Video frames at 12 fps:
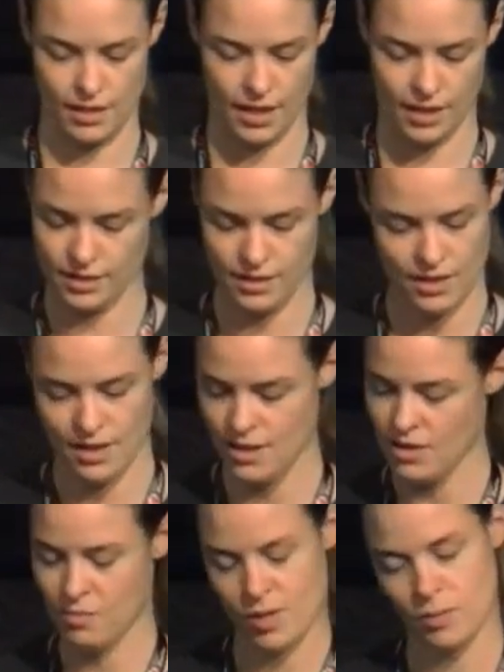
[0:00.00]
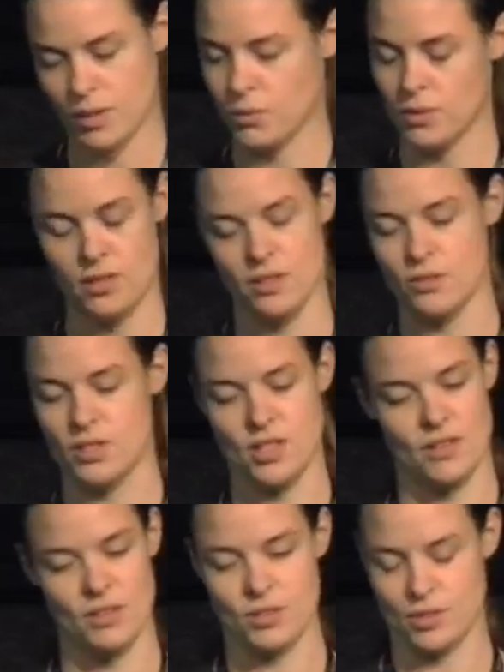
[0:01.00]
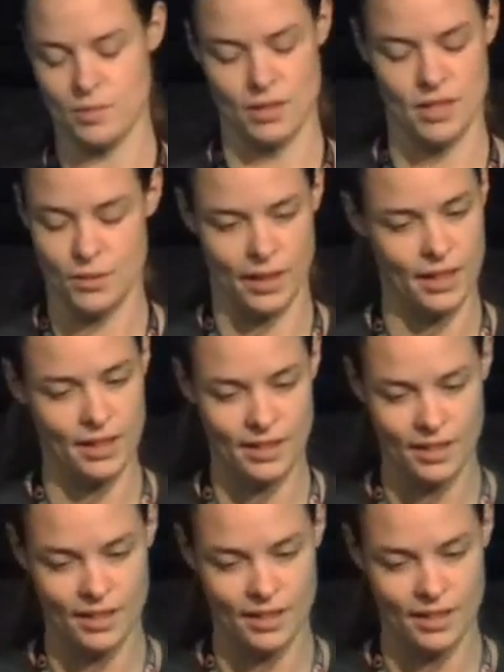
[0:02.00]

and they probably wouldn't use JavaScript anyway.